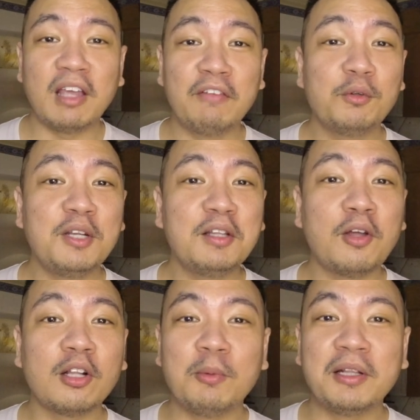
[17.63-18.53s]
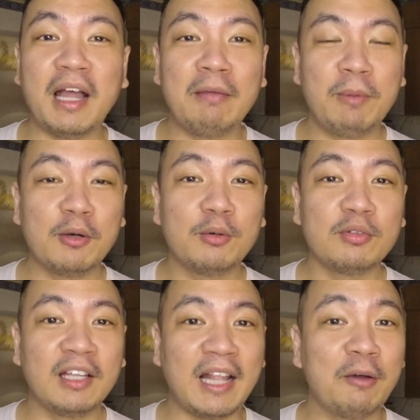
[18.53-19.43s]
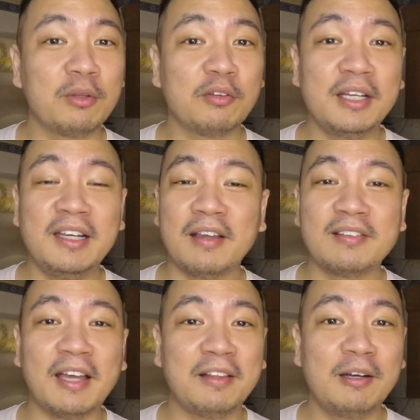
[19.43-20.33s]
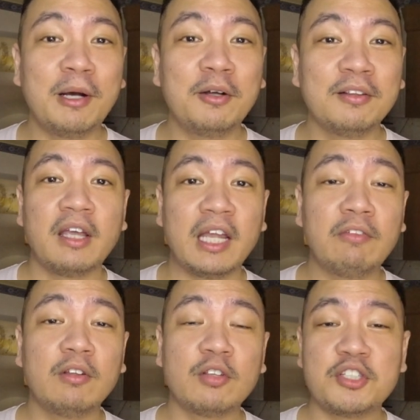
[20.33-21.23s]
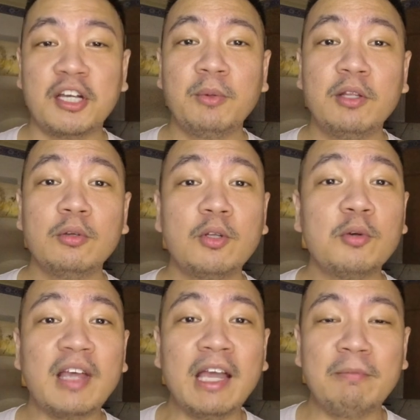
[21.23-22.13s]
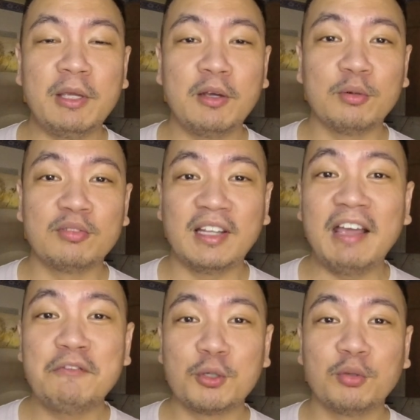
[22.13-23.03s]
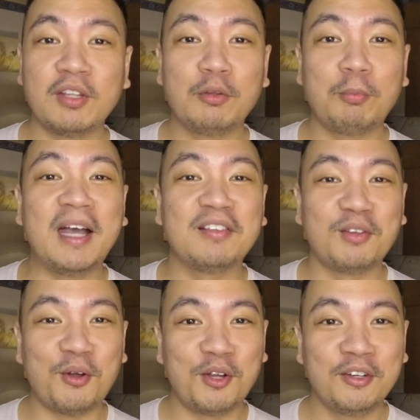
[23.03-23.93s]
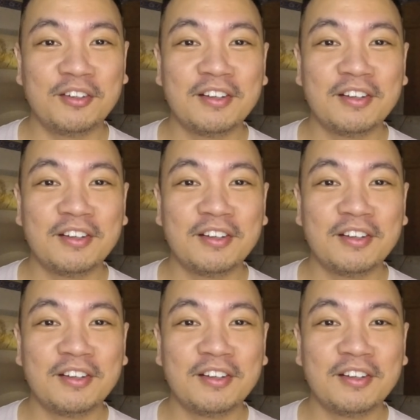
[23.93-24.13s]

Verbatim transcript: I've only talked about IPOs that I was really excited about, and I've also shared with you those IPOs that I've chosen to pass on